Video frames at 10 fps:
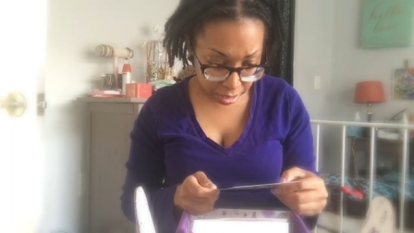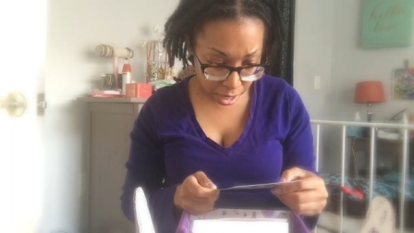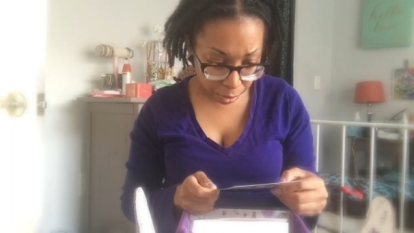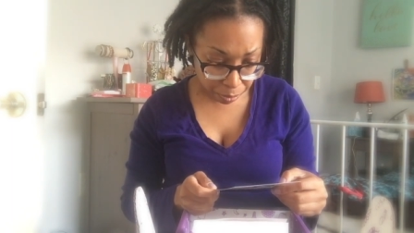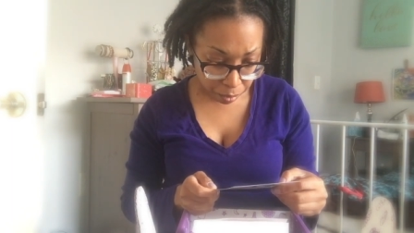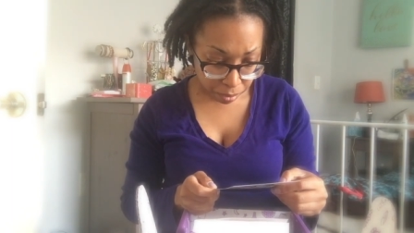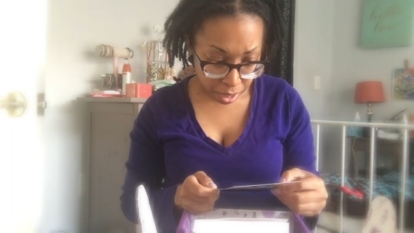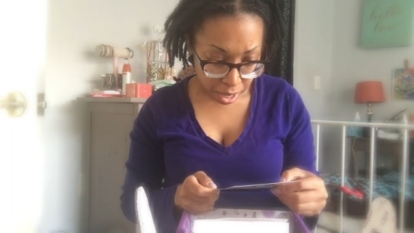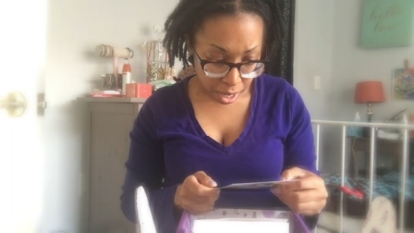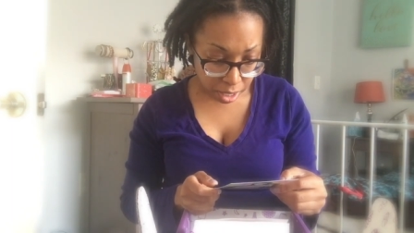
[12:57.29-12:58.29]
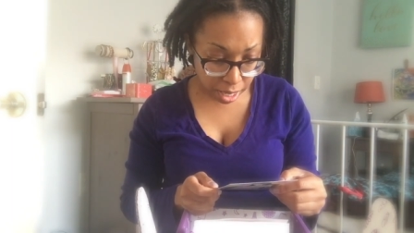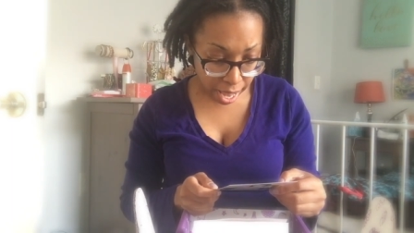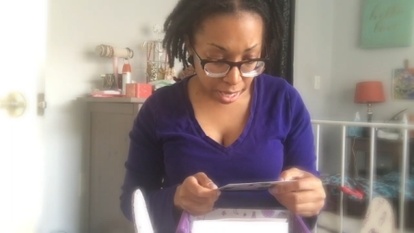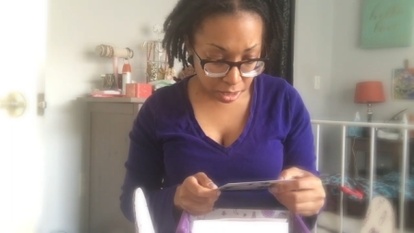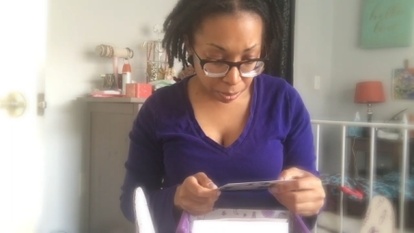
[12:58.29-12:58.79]
So
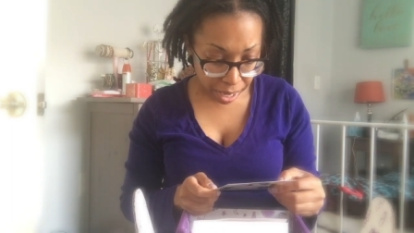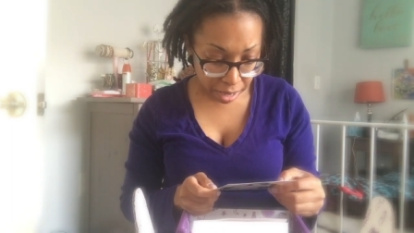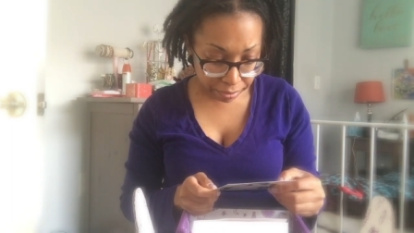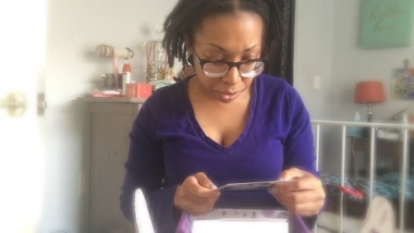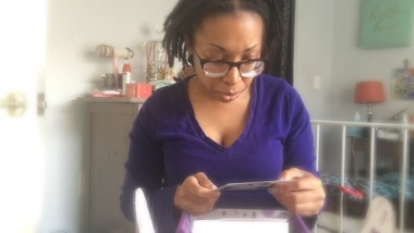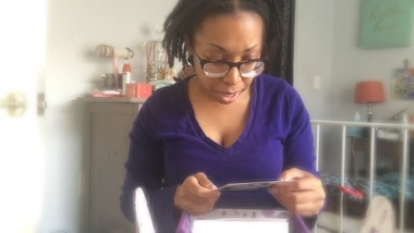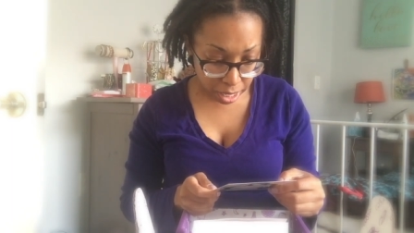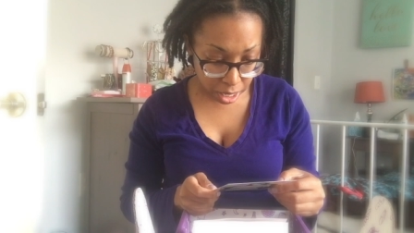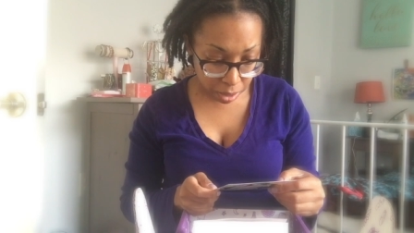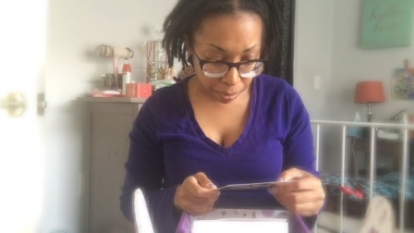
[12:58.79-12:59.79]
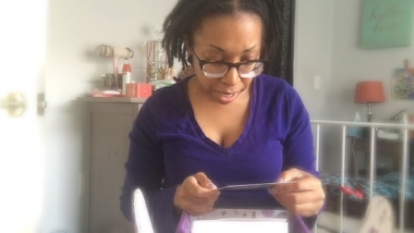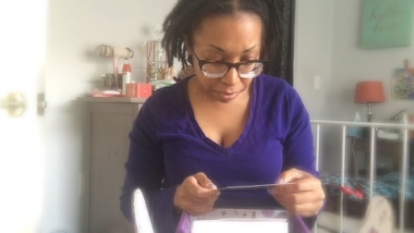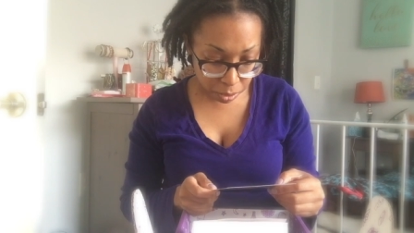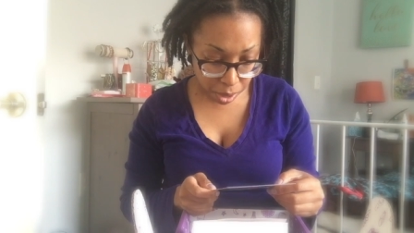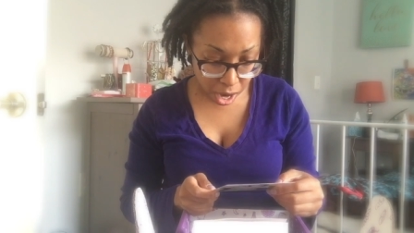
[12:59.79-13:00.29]
yeah, so we have 20, we
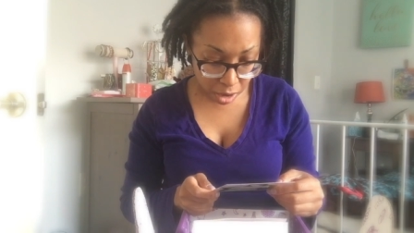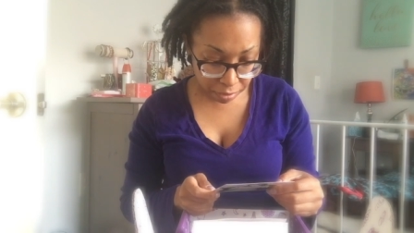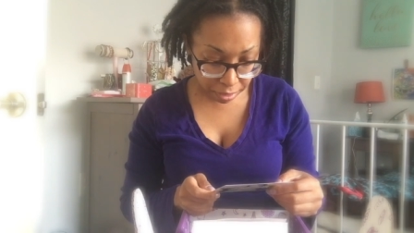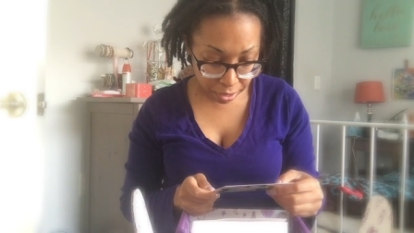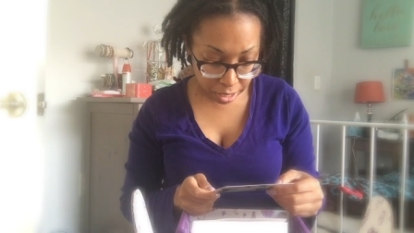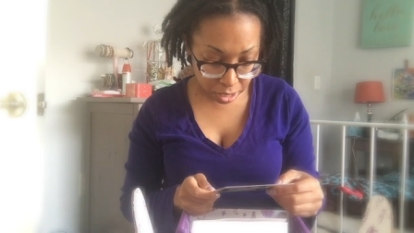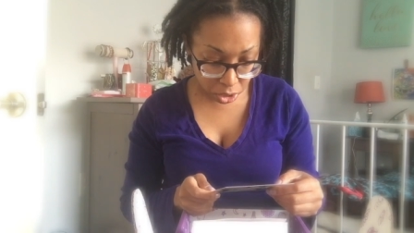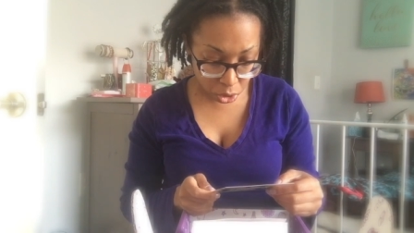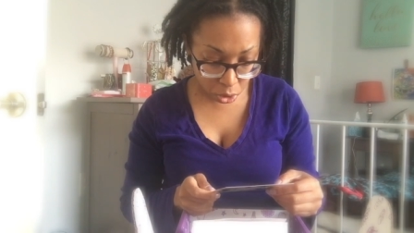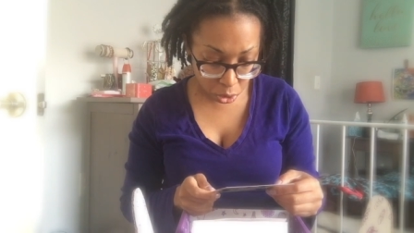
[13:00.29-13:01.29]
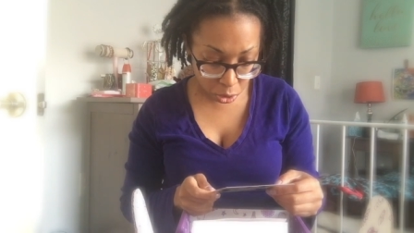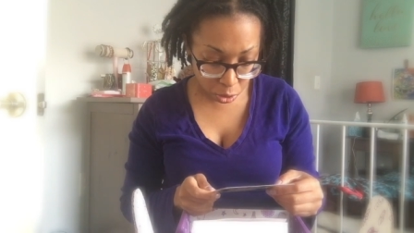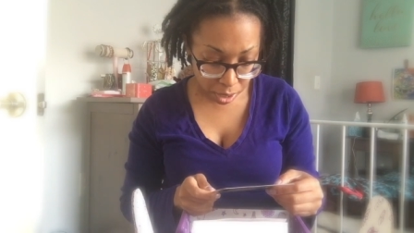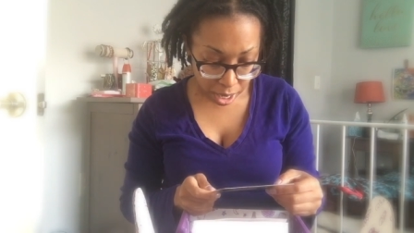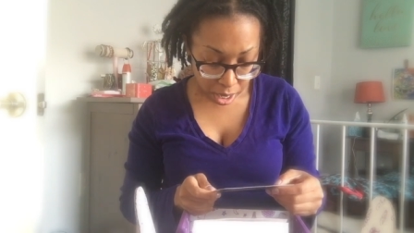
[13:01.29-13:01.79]
have 12,
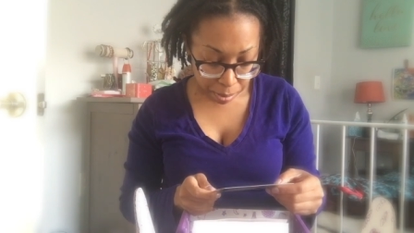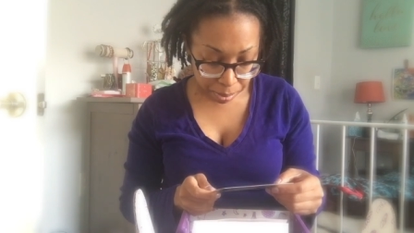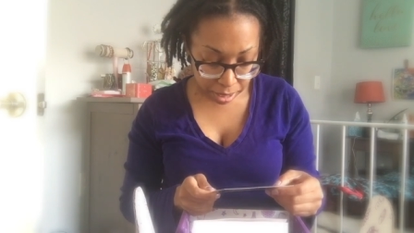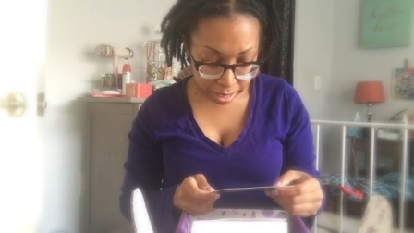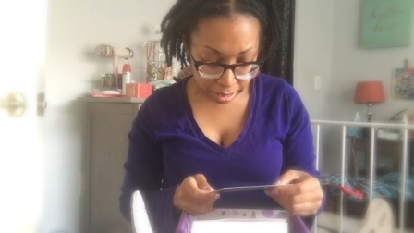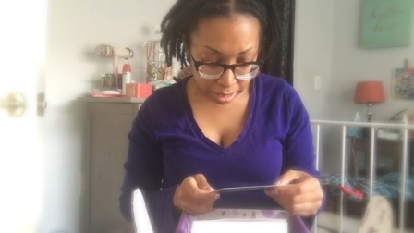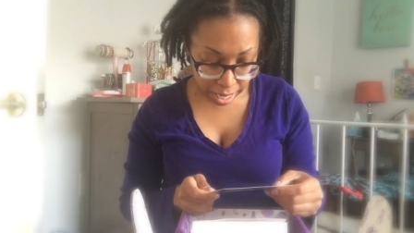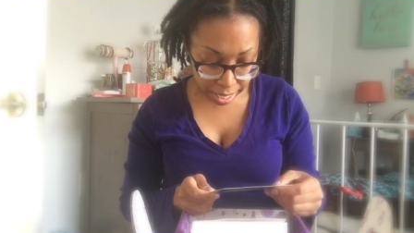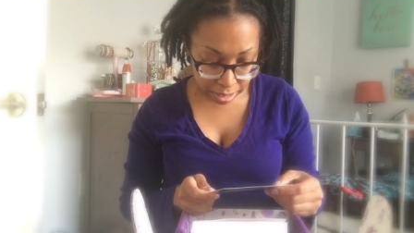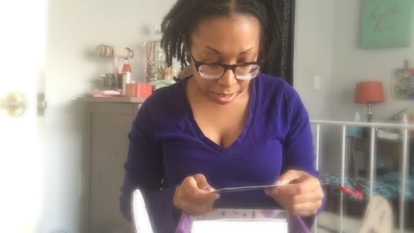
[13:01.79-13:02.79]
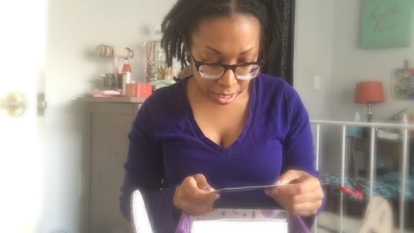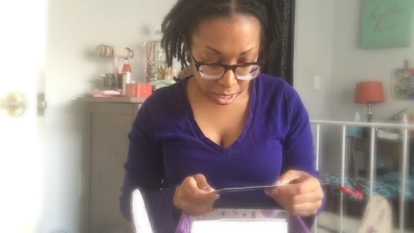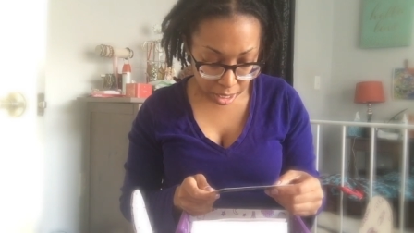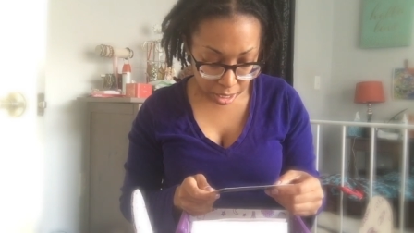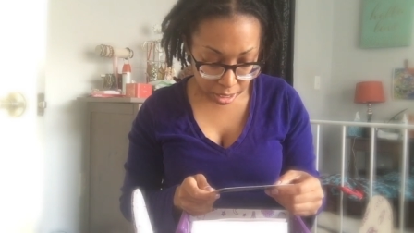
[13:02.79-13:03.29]
32, plus
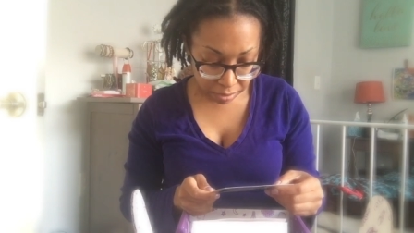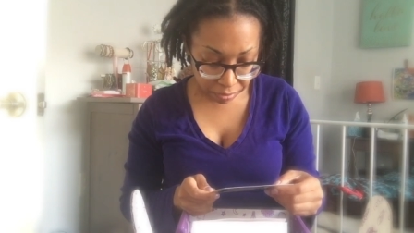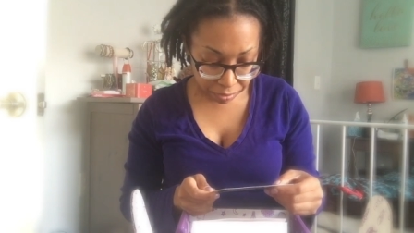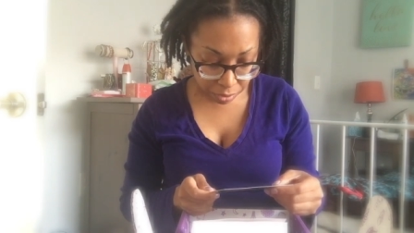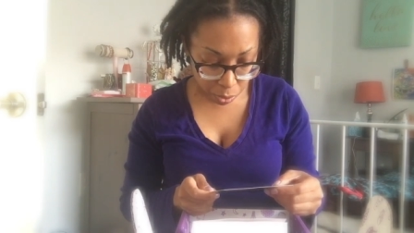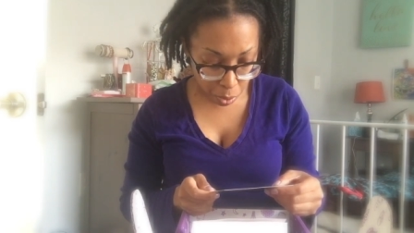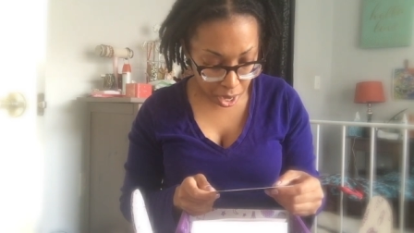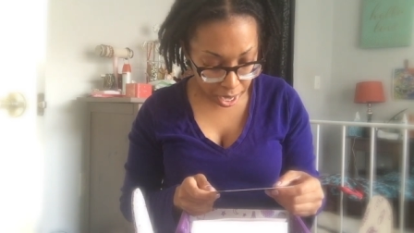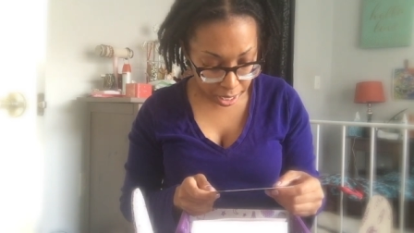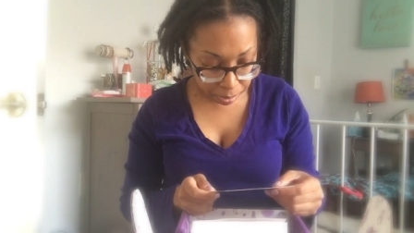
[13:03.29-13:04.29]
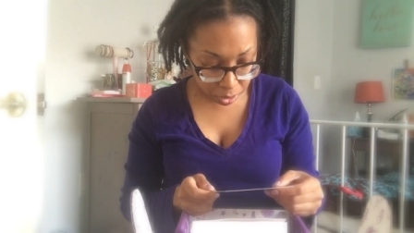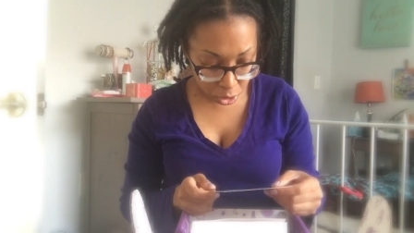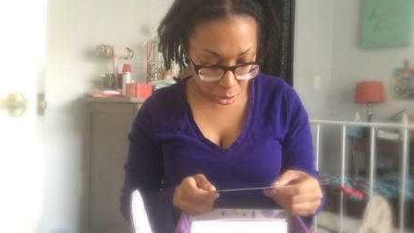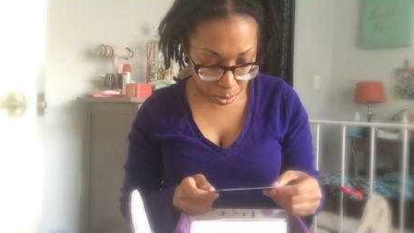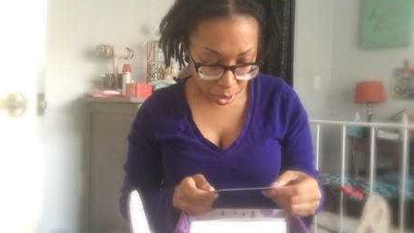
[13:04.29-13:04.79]
19 is 51, plus 2